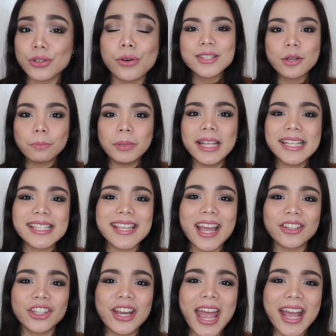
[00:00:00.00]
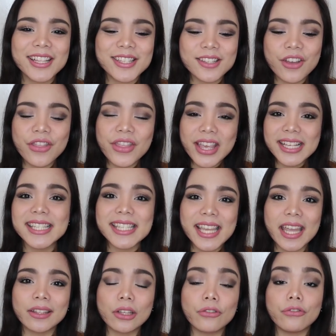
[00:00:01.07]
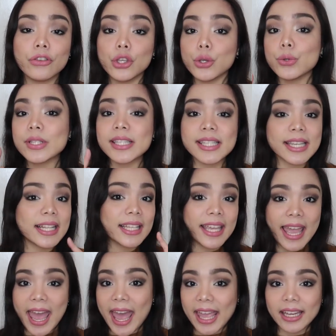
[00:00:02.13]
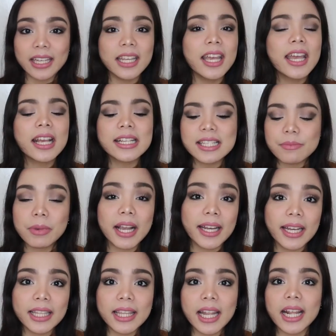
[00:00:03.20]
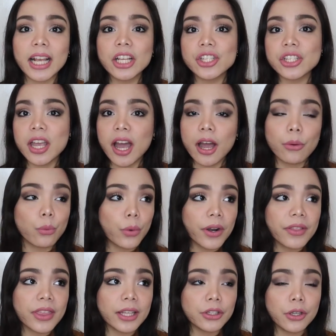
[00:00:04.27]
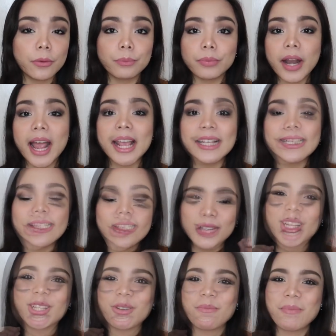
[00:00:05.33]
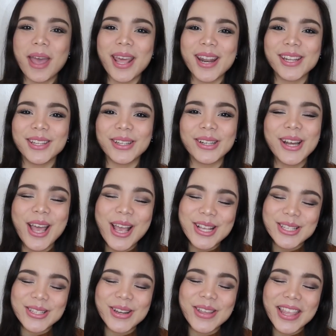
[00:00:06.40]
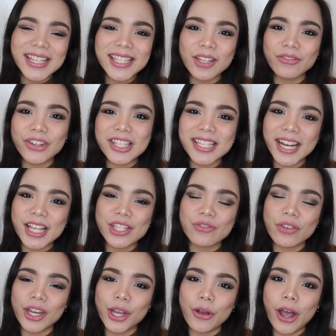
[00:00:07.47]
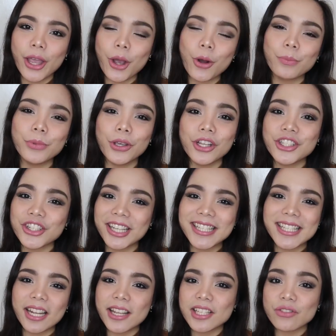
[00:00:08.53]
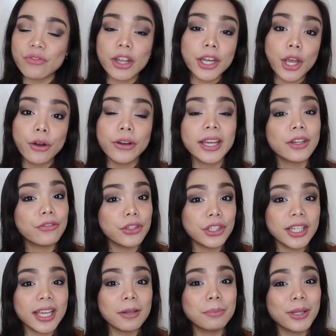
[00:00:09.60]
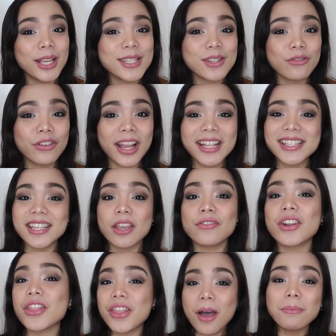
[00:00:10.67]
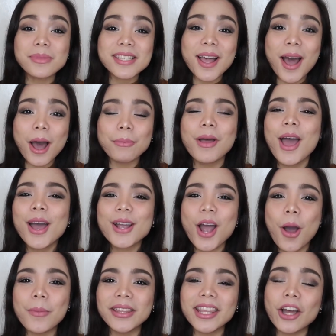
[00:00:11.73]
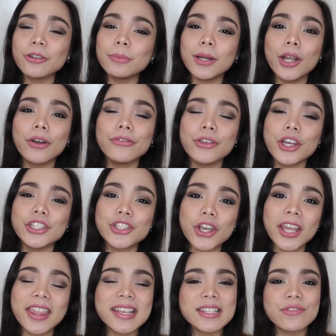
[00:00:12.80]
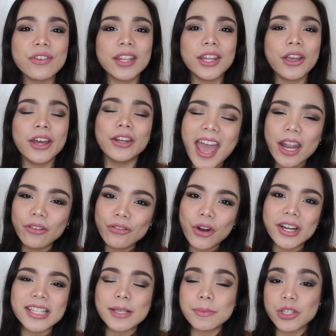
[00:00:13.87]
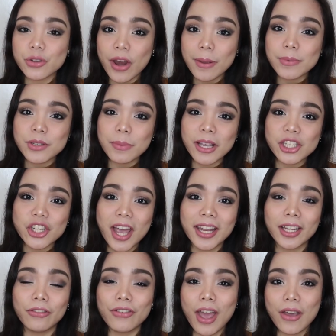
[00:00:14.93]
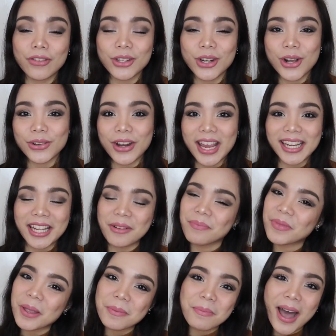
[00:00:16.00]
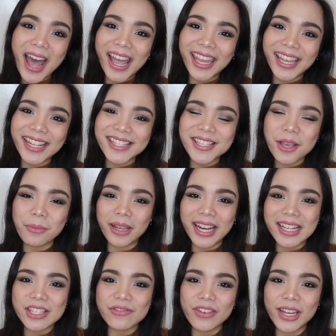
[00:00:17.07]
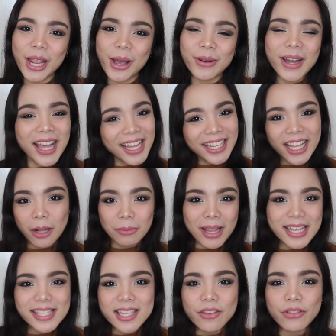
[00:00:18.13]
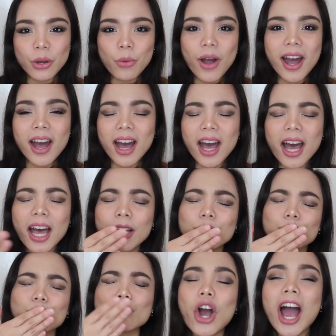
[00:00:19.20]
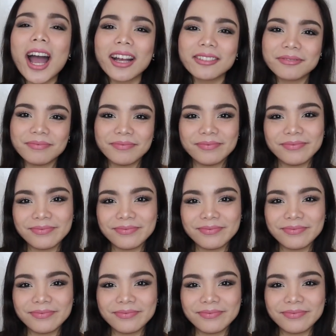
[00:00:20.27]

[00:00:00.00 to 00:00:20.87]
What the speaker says: So please get your hands on this kit if you still can. Kasi maganda talaga siya, worth it yung price, ulit yung pera niyo. So that's it for today's video. I hope you enjoyed today's video, and if you did, please don't forget to give it a thumbs up. Comment down below if you enjoyed this video, and of course subscribe to my channel if you haven't already. Bye! I'll see you in my next video. God bless everyone! Mwah!